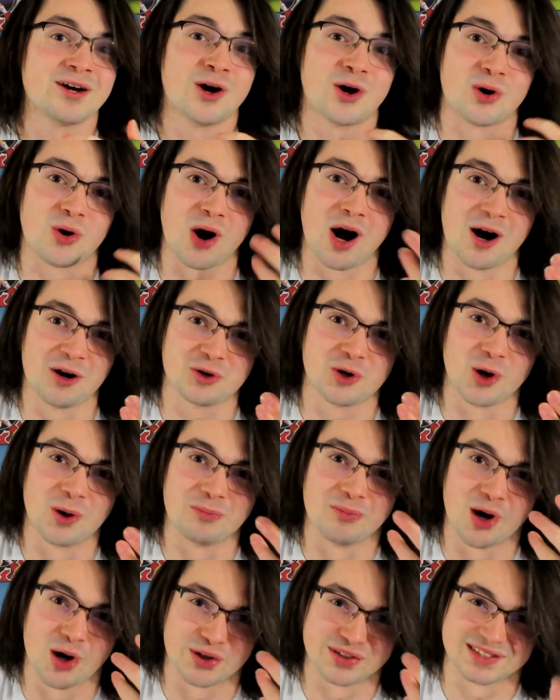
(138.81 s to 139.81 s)
her uncle
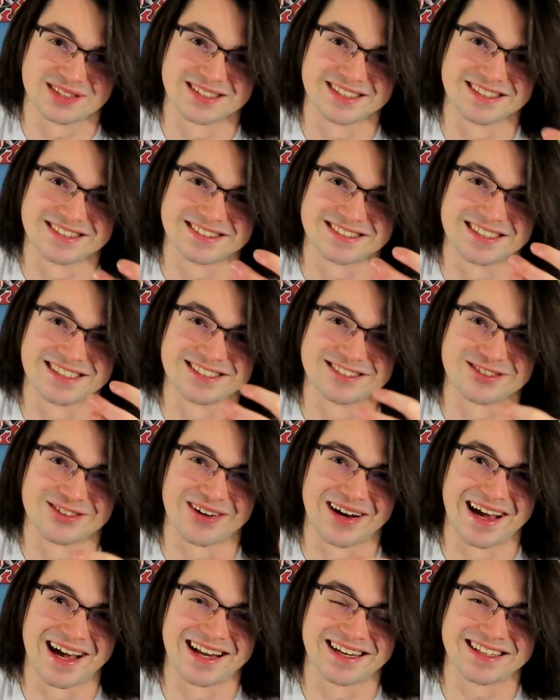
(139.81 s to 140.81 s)
mostly, since
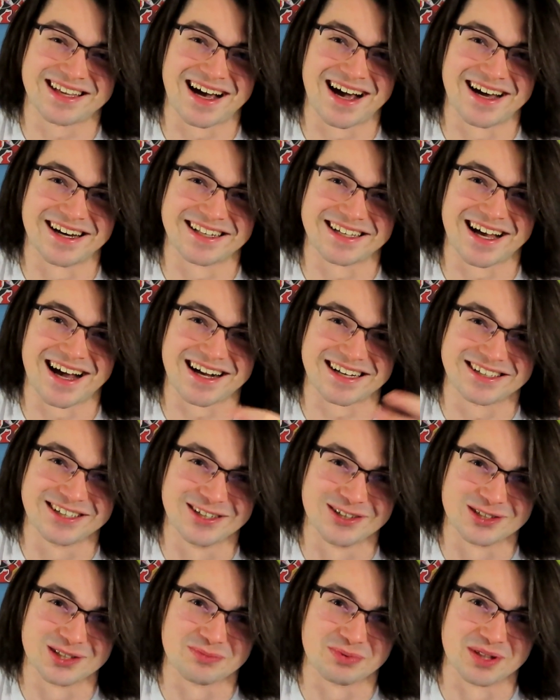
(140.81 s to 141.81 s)
her aunt kinda got
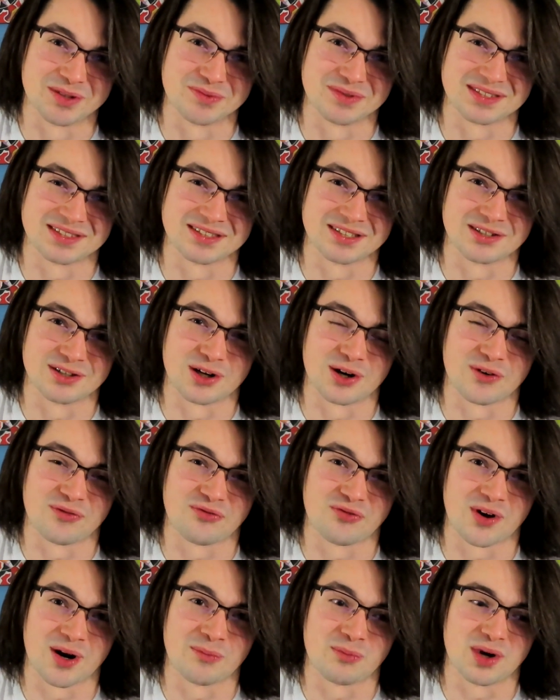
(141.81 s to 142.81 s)
killed the previous year,
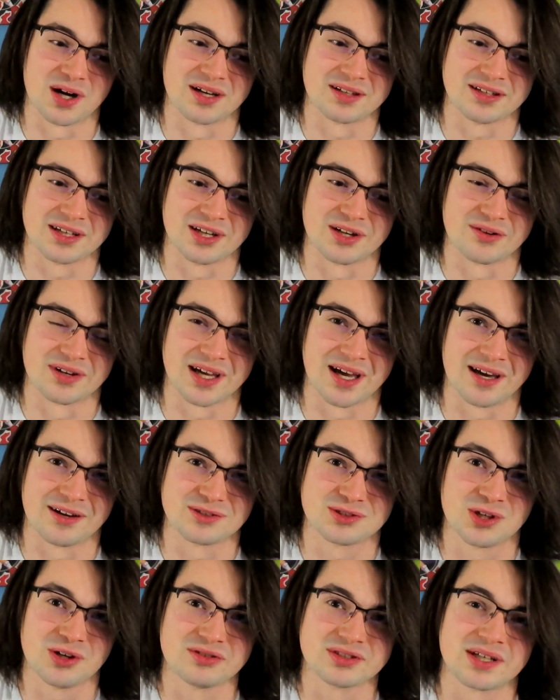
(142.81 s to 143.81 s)
from what Irie
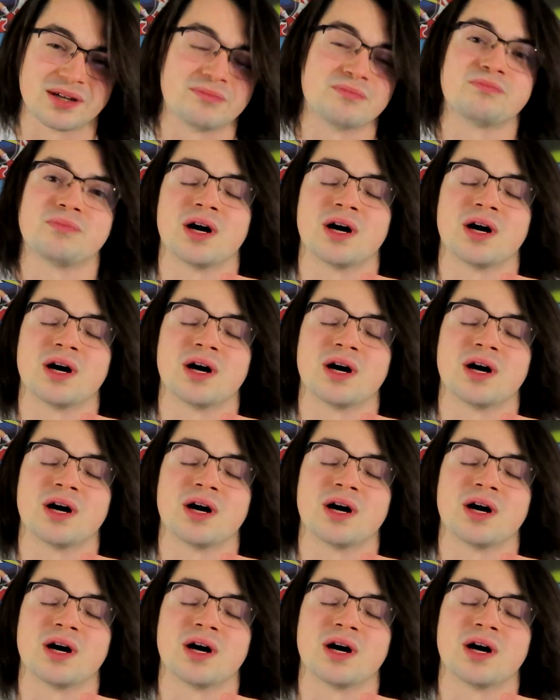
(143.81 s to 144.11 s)
had told him,